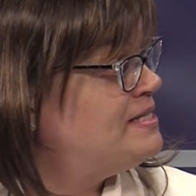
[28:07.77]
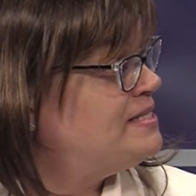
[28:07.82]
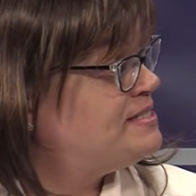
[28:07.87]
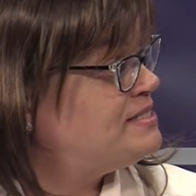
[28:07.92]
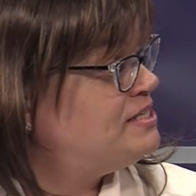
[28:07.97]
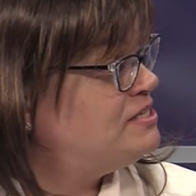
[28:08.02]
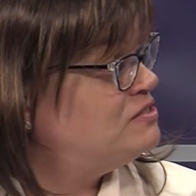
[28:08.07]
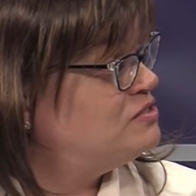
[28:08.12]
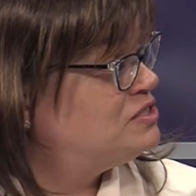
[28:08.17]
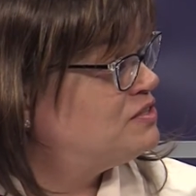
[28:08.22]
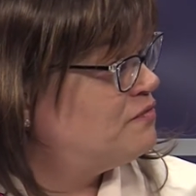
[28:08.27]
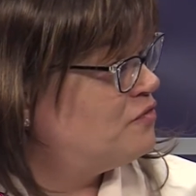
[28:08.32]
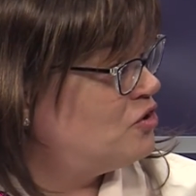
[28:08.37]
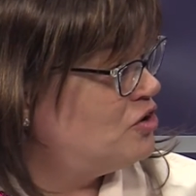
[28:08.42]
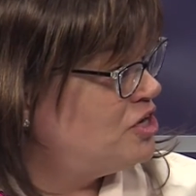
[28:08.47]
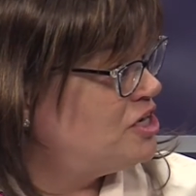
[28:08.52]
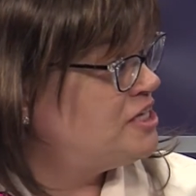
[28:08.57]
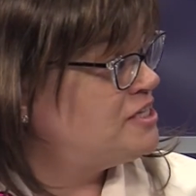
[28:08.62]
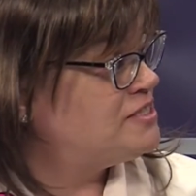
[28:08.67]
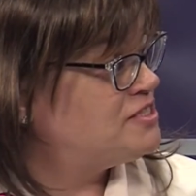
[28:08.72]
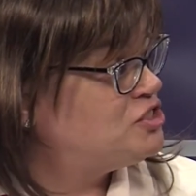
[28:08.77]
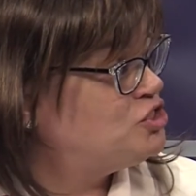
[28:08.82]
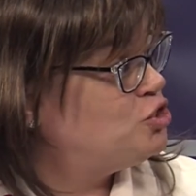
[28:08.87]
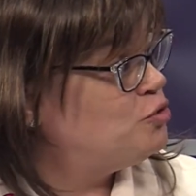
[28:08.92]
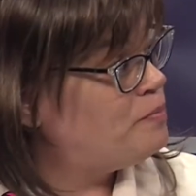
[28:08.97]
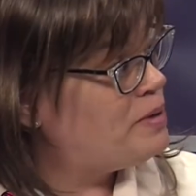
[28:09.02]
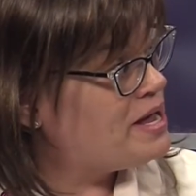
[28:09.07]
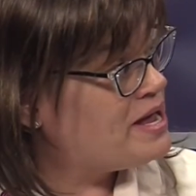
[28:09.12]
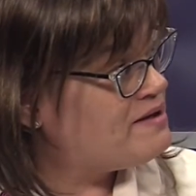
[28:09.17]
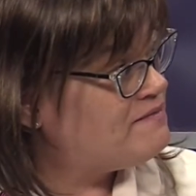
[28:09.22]
is used for is to
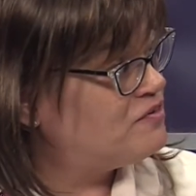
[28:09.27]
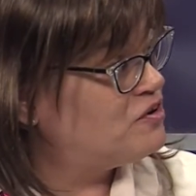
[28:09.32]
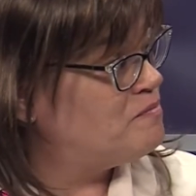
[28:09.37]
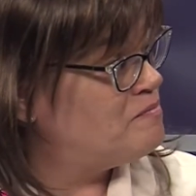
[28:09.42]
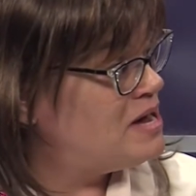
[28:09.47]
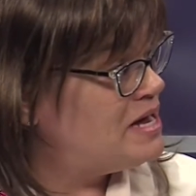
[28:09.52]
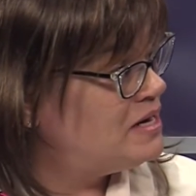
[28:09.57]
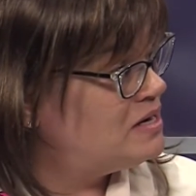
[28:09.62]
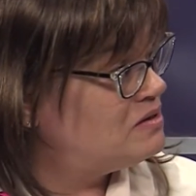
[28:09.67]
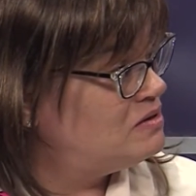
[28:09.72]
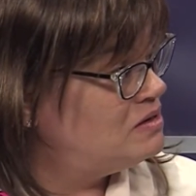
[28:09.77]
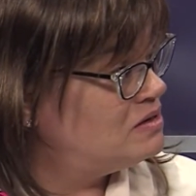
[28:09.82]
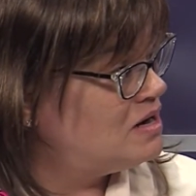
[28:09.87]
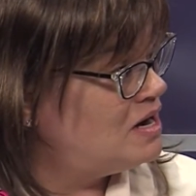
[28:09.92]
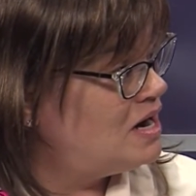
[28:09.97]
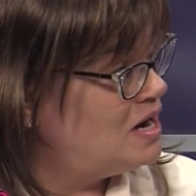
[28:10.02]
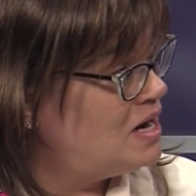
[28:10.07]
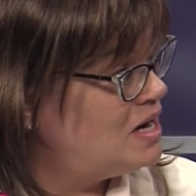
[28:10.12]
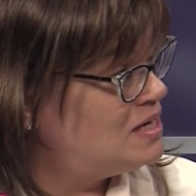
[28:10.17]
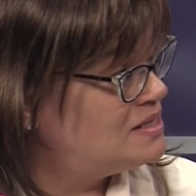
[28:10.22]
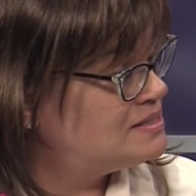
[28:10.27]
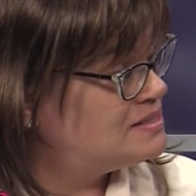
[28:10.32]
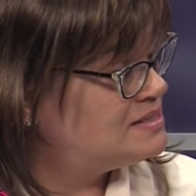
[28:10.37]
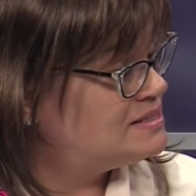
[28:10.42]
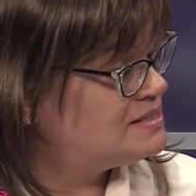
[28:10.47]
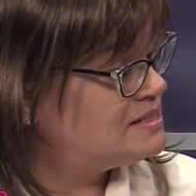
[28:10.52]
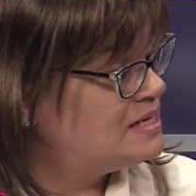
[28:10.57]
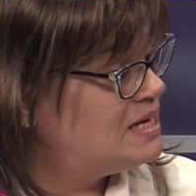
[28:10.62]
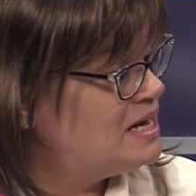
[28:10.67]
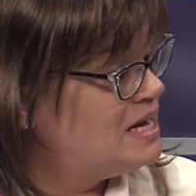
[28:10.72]
pay for medical costs.